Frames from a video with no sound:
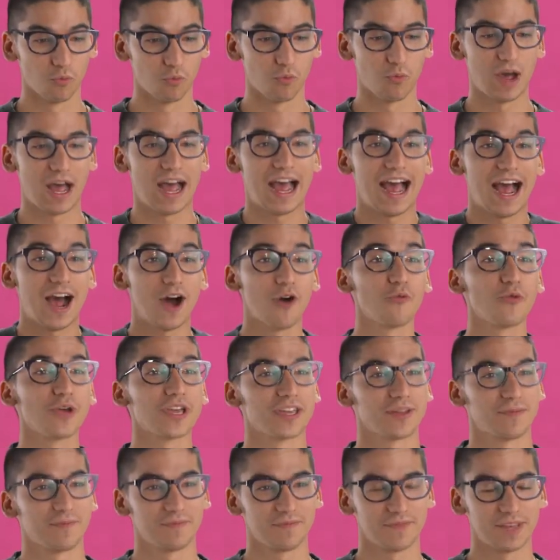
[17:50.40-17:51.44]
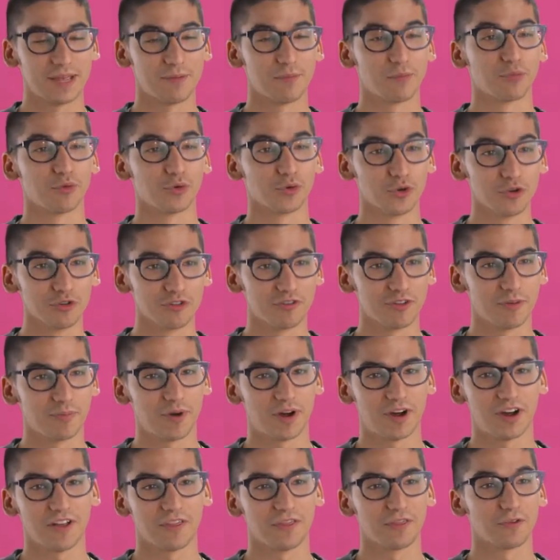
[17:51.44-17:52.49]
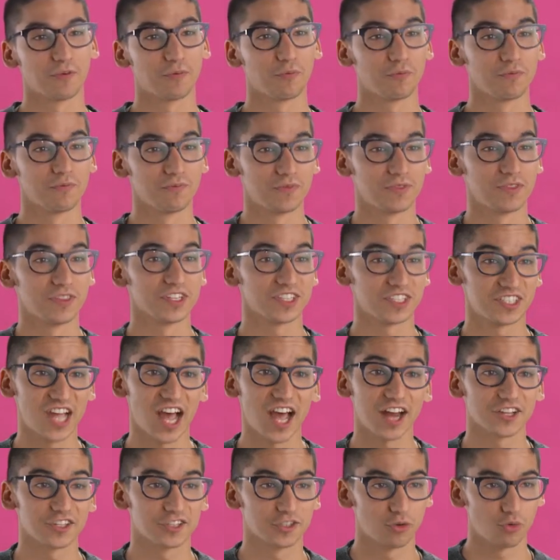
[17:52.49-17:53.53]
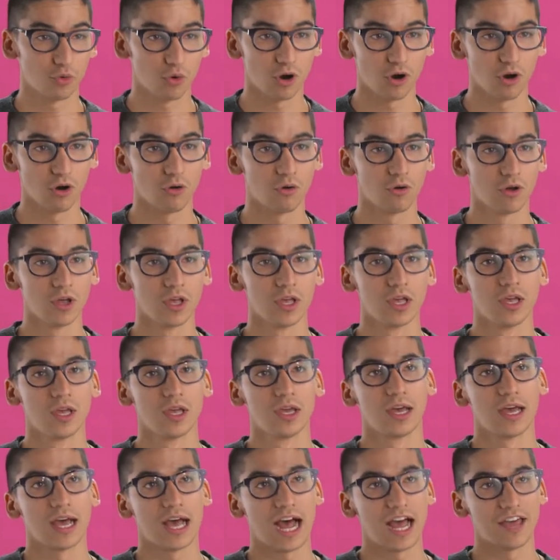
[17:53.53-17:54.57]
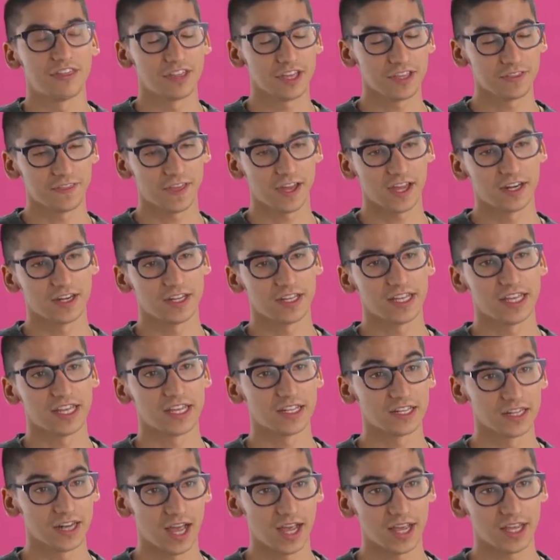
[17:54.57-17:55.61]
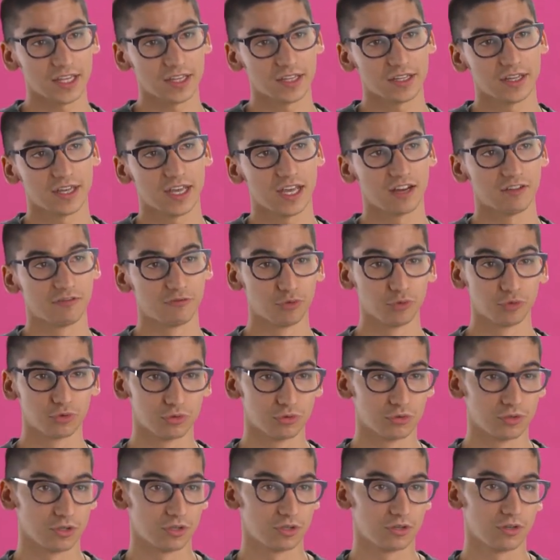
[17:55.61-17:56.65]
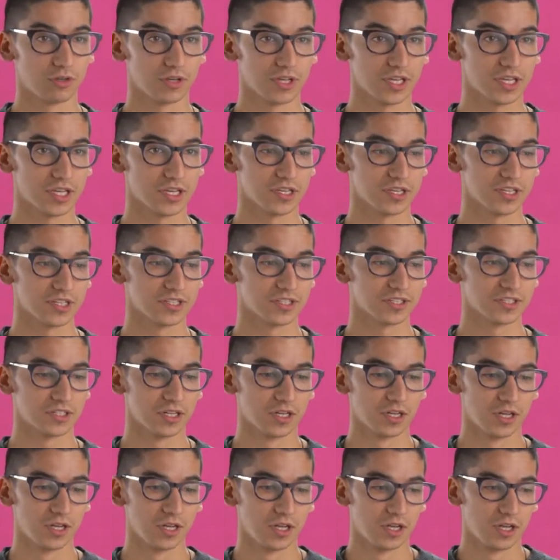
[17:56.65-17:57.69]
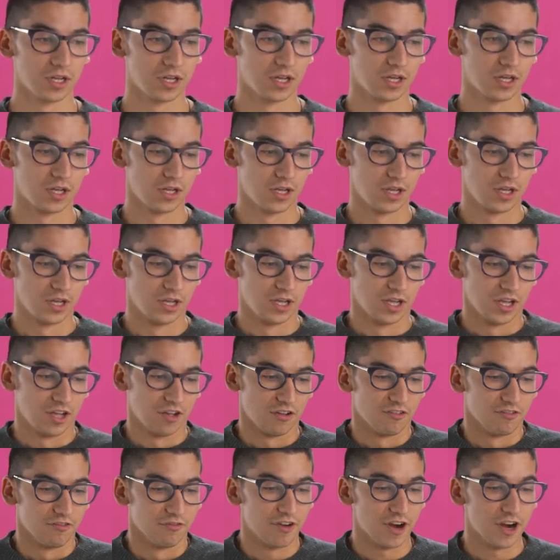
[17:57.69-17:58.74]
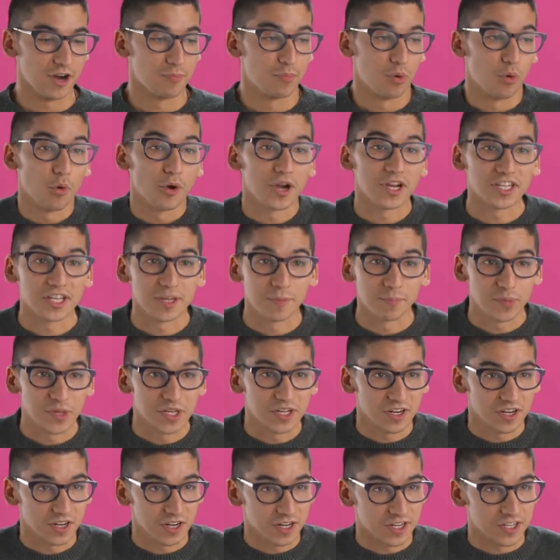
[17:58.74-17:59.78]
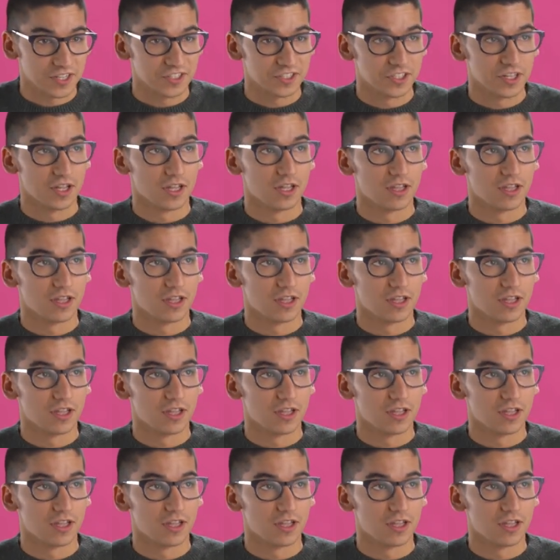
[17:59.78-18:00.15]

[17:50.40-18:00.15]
how we can improve upon the status quo. I think that Ignite el Futuro is very poignant because